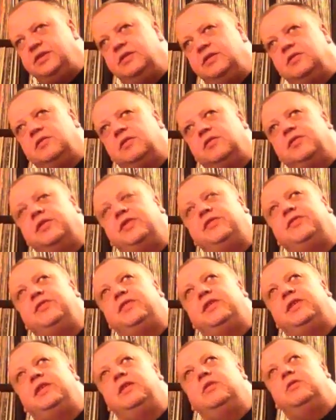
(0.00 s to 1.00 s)
year of this
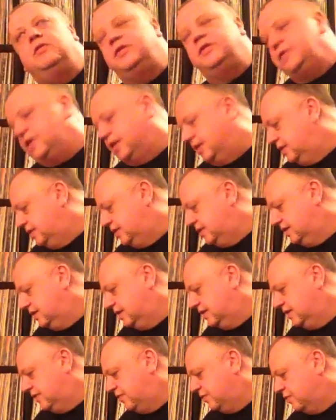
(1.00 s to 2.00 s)
video is
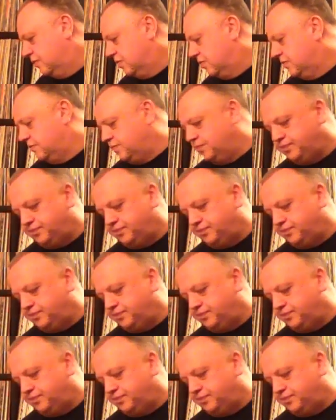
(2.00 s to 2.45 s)
1984.